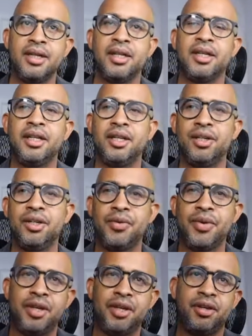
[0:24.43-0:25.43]
Hello
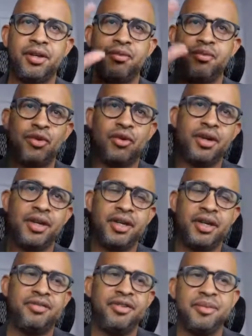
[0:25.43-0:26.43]
and good morning,
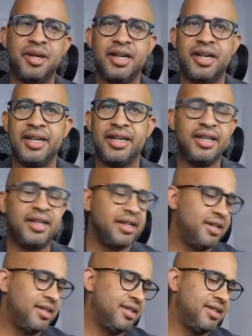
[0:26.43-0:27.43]
everybody.
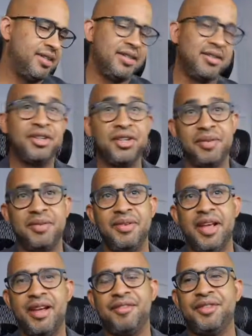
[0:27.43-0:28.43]
Good
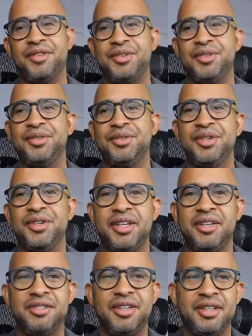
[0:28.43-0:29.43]
afternoon, good
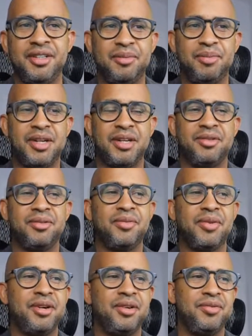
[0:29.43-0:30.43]
evening, depending on
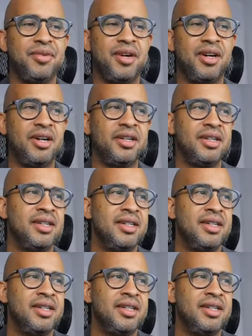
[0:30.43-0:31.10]
where you are.